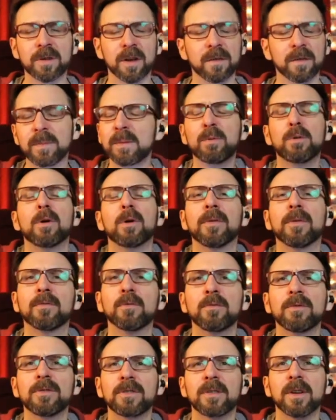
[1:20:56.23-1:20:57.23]
People go through
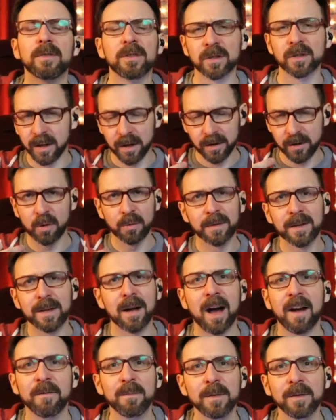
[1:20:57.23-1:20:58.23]
stuff. He's like, you don't think
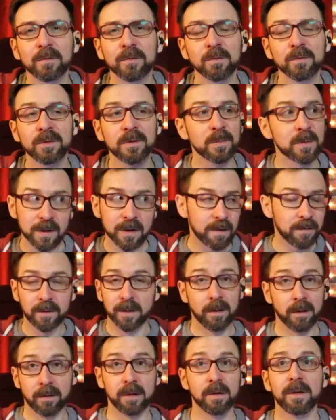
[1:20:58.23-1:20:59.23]
I've been through some stuff? Like,
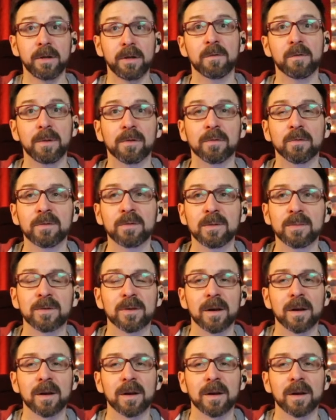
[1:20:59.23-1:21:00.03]
clearly you've been through some stuff.